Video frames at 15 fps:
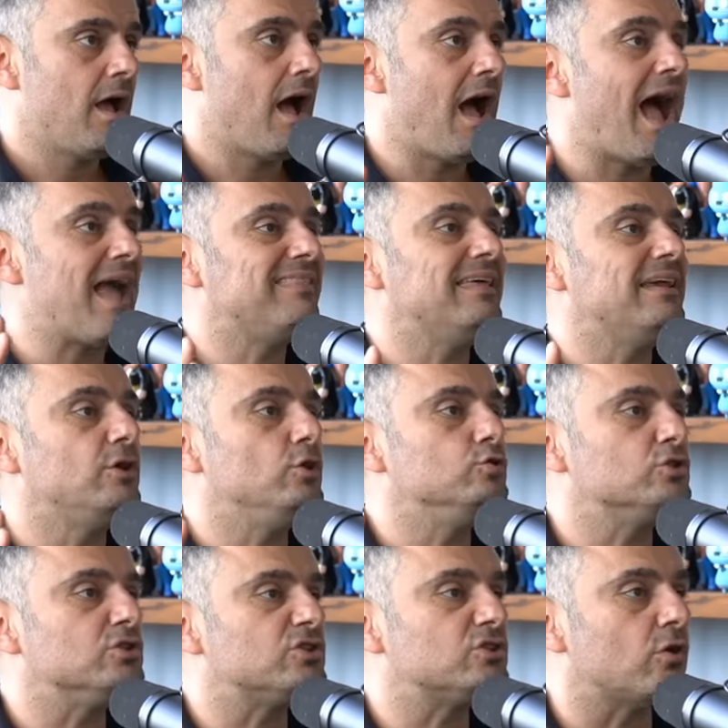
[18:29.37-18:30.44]
I think you
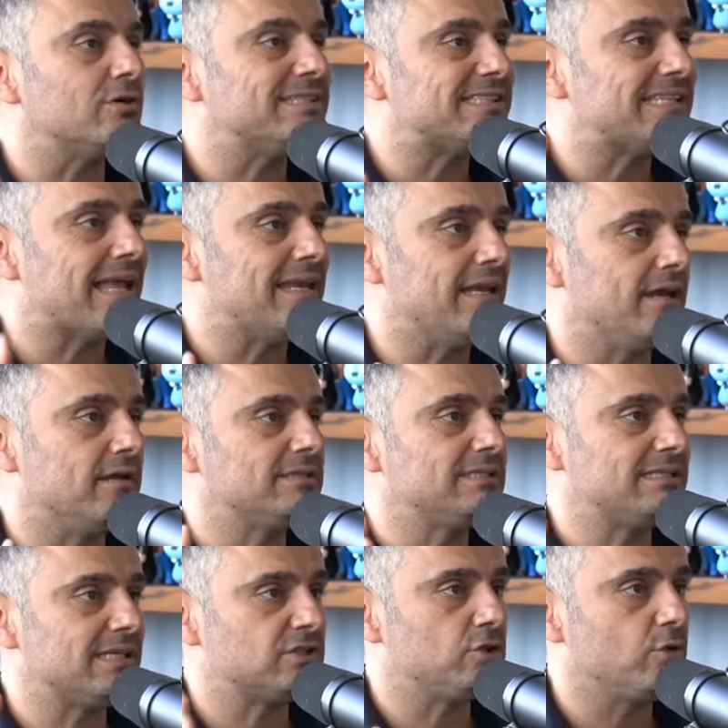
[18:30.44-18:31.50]
should start sending
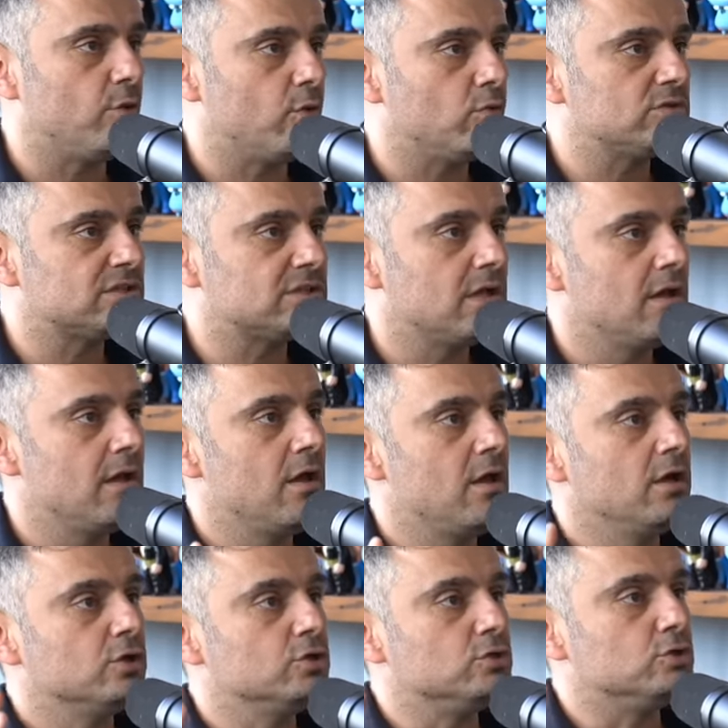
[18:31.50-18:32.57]
six year olds
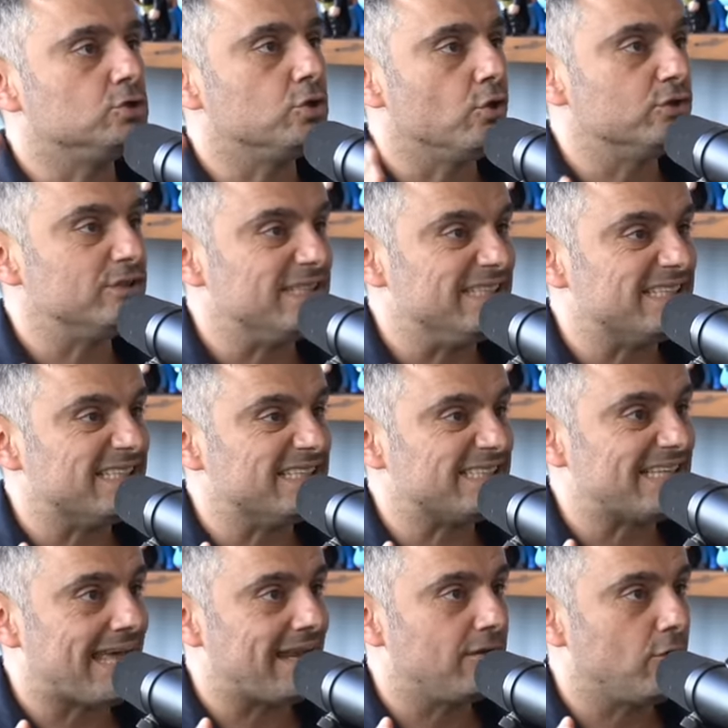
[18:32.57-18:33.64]
jerseys in
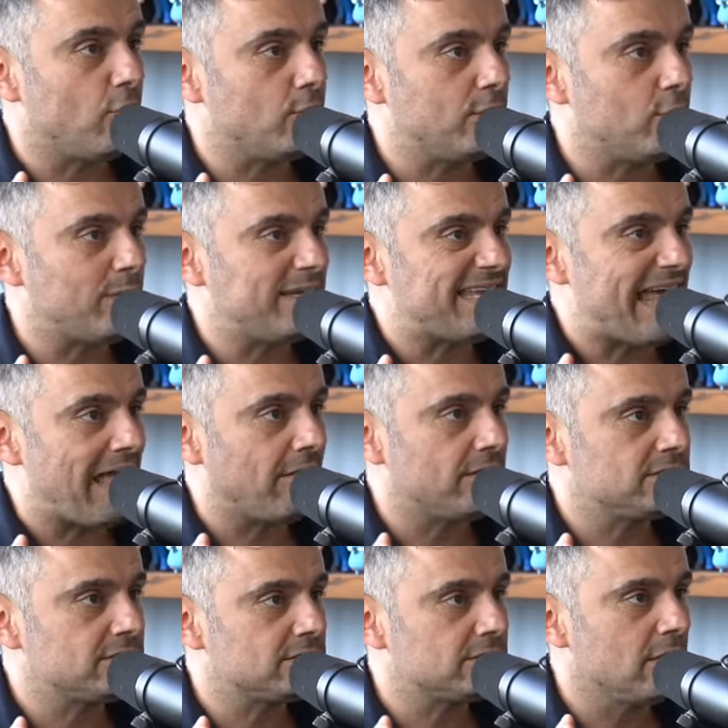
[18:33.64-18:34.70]
San Antonio and
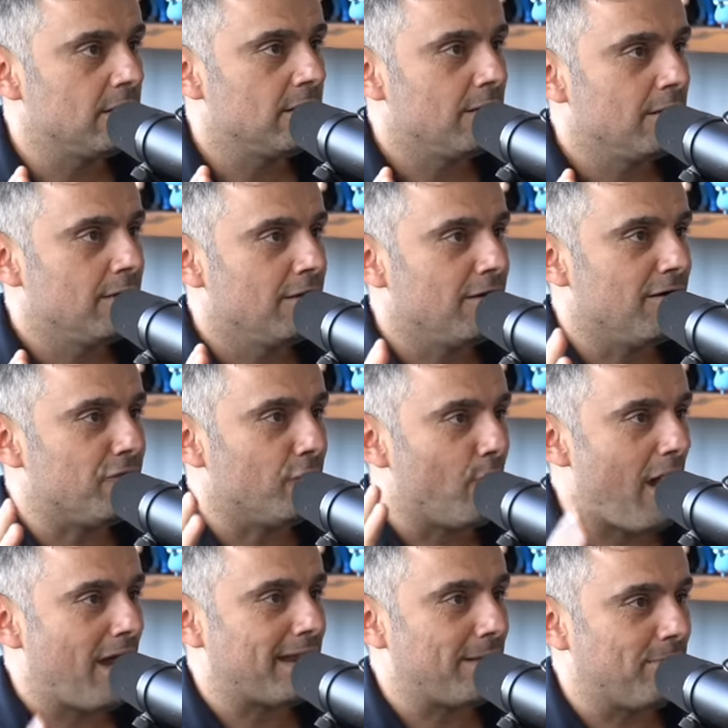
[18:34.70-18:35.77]
Dallas of
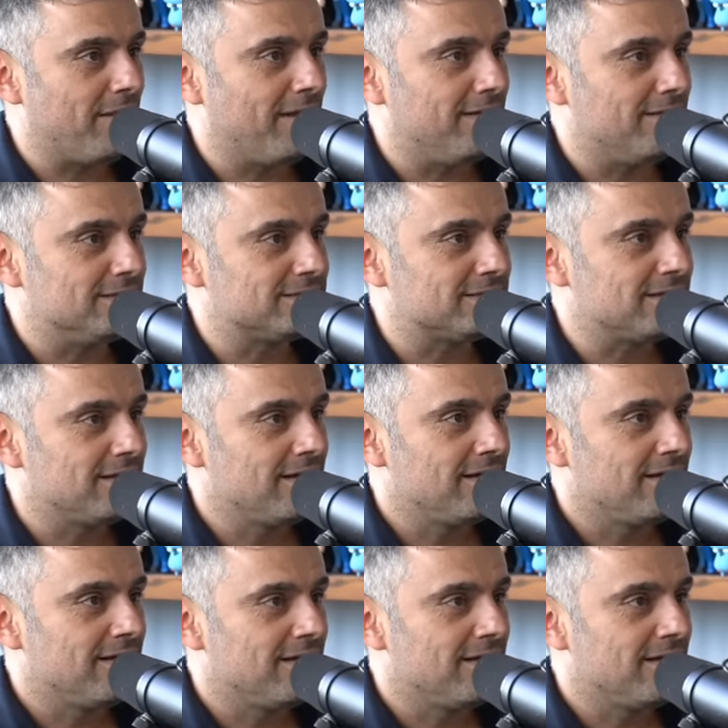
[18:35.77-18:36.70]
Rocket players. See, why in